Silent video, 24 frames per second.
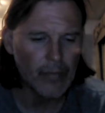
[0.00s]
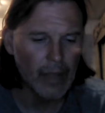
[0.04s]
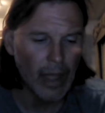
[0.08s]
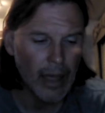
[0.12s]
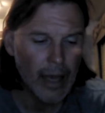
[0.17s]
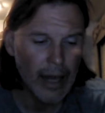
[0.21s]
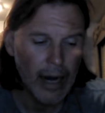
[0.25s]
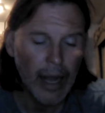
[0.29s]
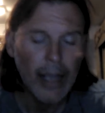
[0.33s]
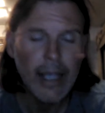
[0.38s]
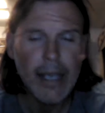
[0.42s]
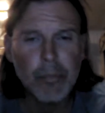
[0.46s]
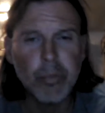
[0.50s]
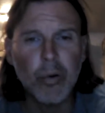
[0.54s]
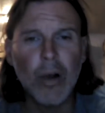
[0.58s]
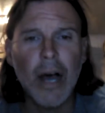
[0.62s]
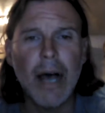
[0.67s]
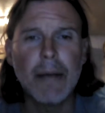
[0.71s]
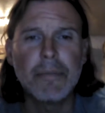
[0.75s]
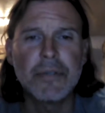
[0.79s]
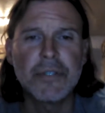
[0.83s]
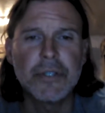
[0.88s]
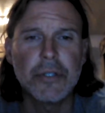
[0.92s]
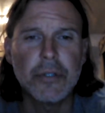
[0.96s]
I give
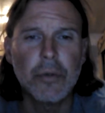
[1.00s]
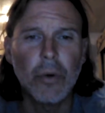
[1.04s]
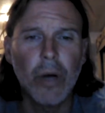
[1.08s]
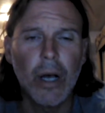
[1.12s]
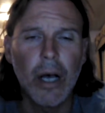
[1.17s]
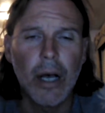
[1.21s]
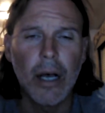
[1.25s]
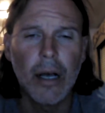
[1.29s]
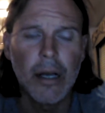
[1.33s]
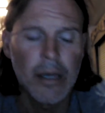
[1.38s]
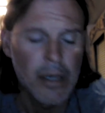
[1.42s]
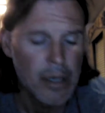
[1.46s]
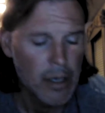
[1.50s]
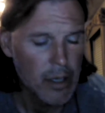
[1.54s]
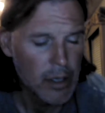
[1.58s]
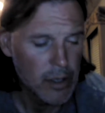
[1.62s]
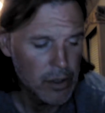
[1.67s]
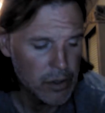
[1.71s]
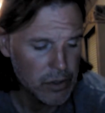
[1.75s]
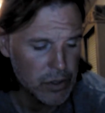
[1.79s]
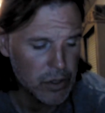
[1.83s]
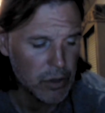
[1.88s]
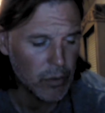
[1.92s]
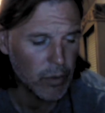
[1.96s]
props to
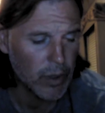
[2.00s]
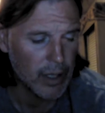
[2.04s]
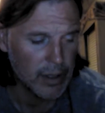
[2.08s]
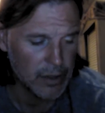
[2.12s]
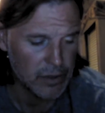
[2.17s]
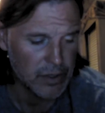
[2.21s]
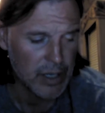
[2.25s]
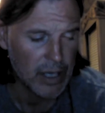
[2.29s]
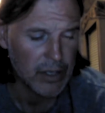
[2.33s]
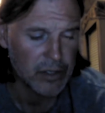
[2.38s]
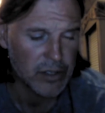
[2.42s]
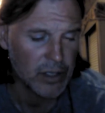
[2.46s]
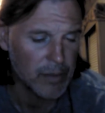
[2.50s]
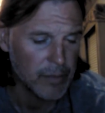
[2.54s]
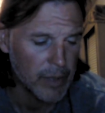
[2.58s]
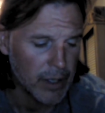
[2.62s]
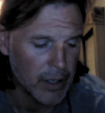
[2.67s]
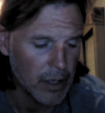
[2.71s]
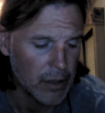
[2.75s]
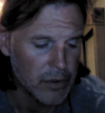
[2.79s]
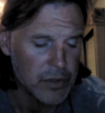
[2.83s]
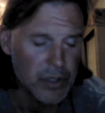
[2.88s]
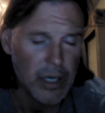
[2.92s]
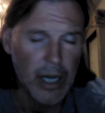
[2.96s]
there's actually my
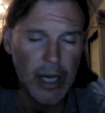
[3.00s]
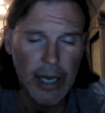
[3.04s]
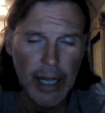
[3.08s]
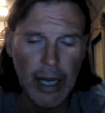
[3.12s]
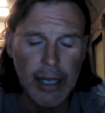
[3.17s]
notes here.